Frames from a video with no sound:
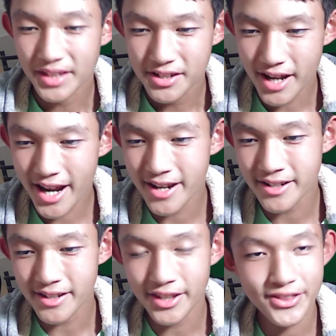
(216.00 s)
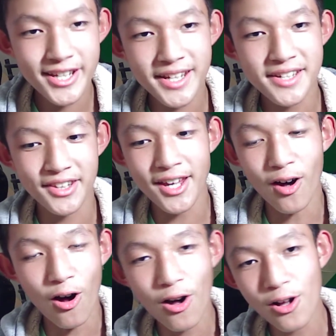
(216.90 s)
And the thing is, they
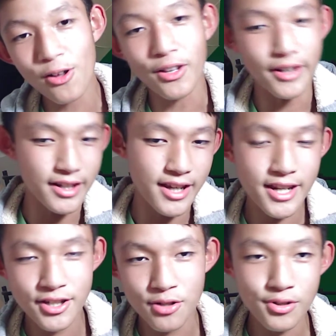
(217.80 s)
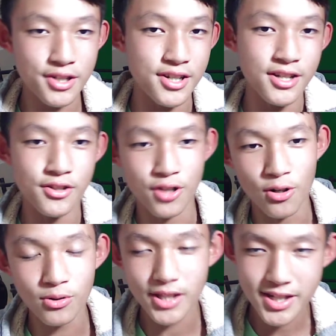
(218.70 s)
all in unison don't
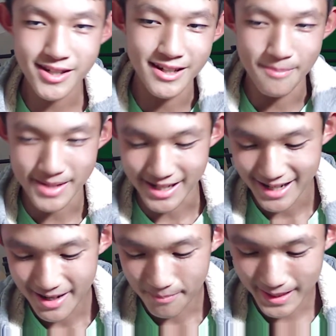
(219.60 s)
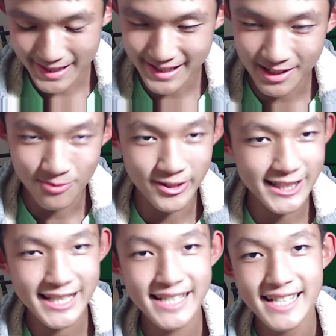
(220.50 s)
listen to me because they're
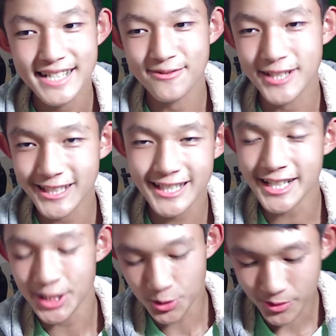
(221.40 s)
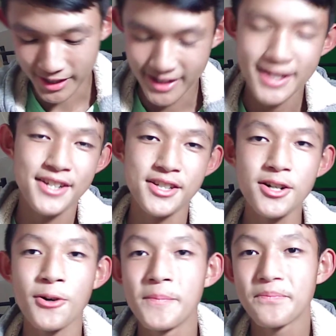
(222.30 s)
really, really annoying. So
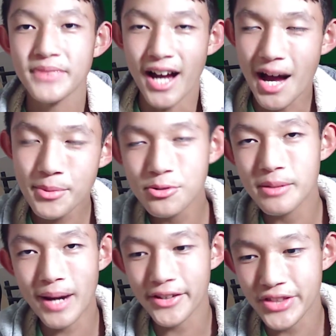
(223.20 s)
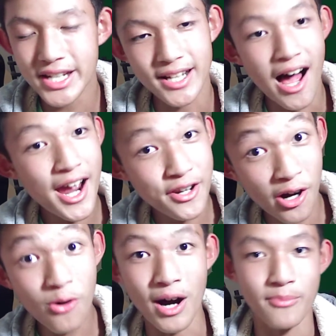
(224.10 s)
I'm doing my thing. I know
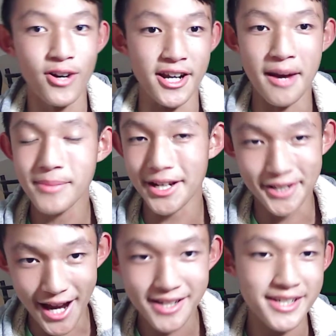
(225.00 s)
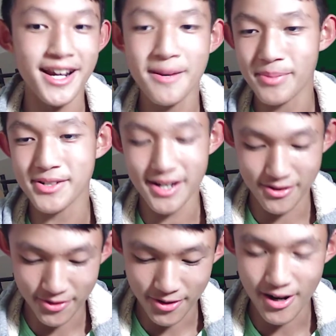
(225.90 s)
I'm right. I'm like 99%
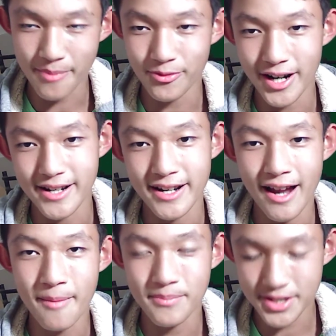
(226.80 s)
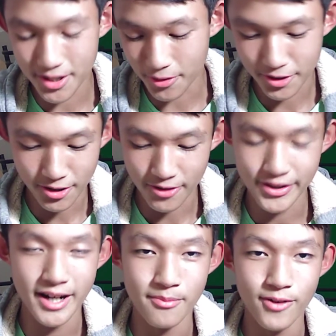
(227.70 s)
sure I'm right, and I'm still sure that
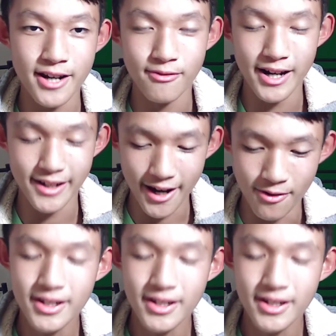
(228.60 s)
I'm right now.